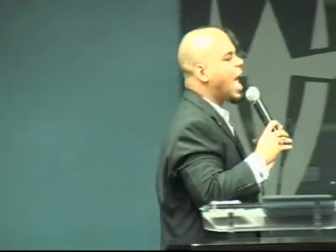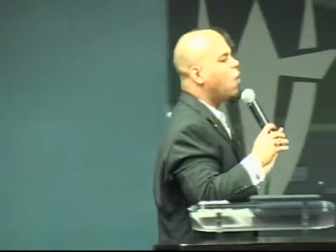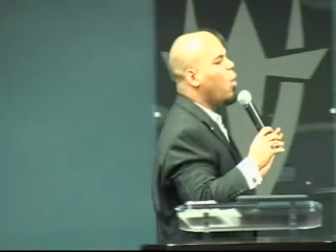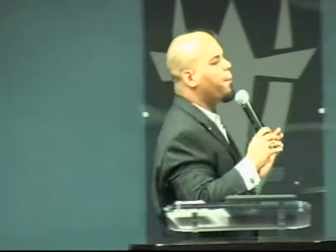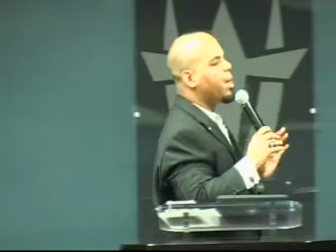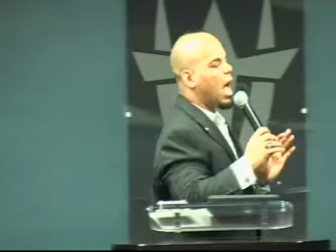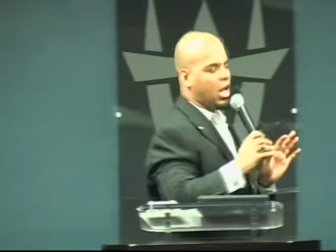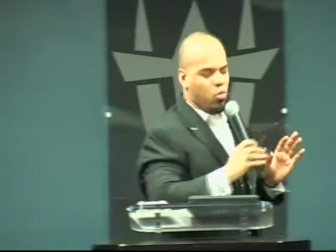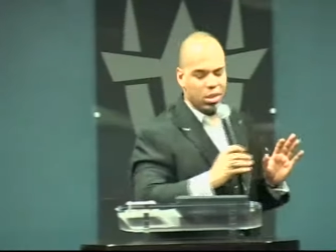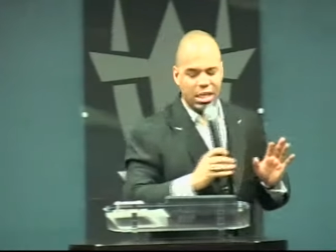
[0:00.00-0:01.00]
I will
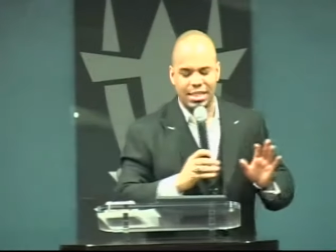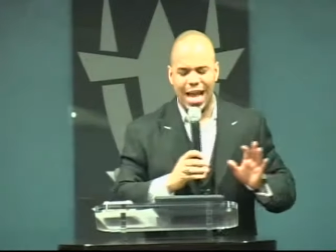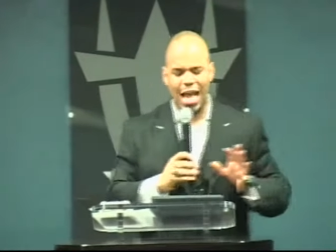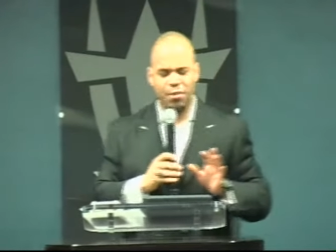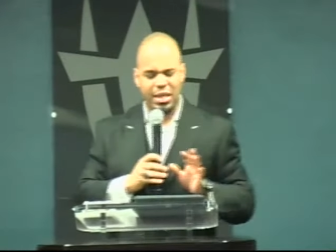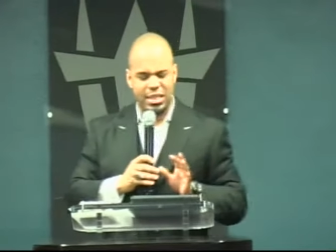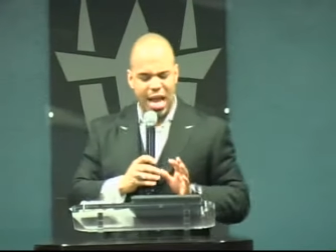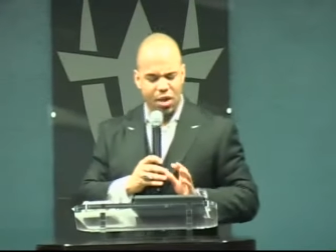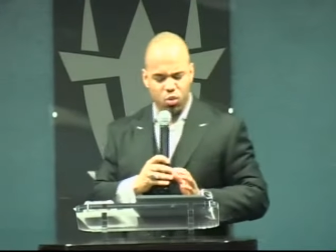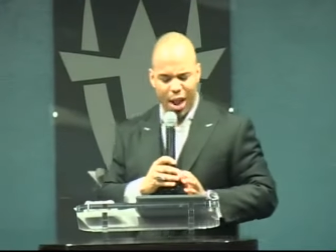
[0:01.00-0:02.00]
block when the timing's
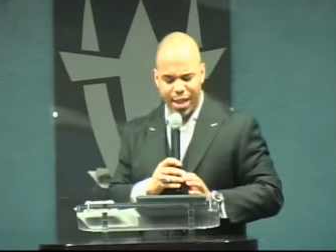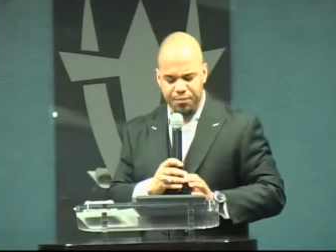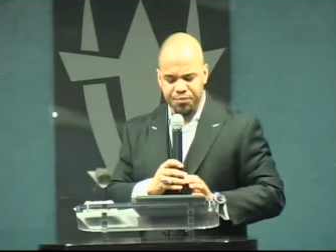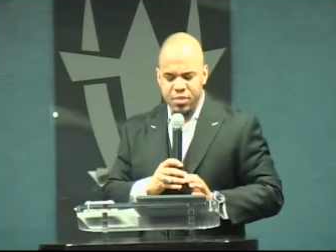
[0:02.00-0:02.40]
not right.